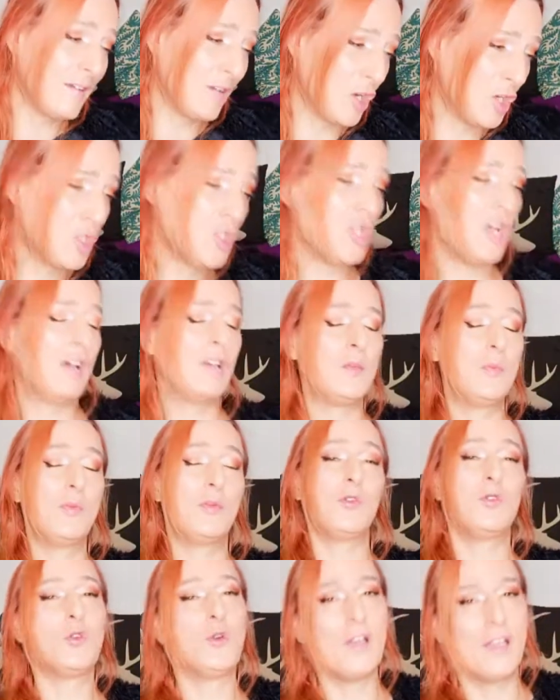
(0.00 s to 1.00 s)
conjunct
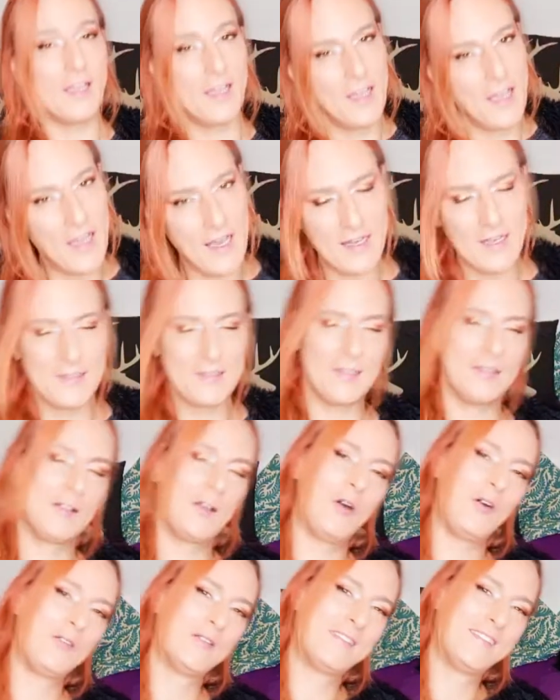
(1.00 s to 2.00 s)
Pluto again as
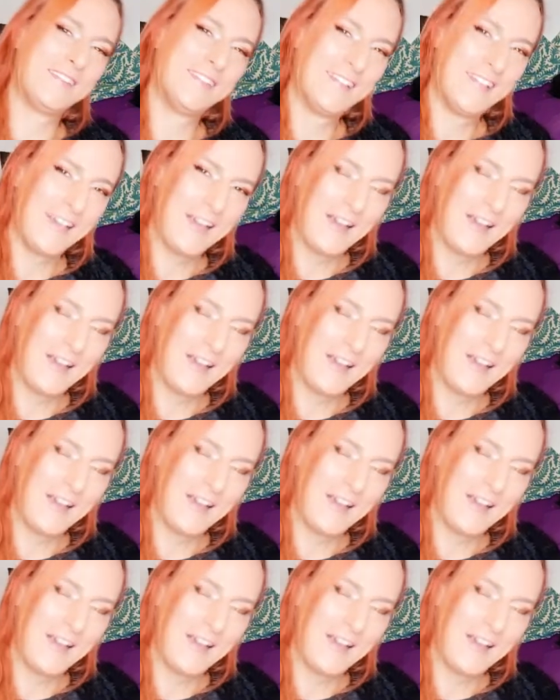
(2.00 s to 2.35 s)
it goes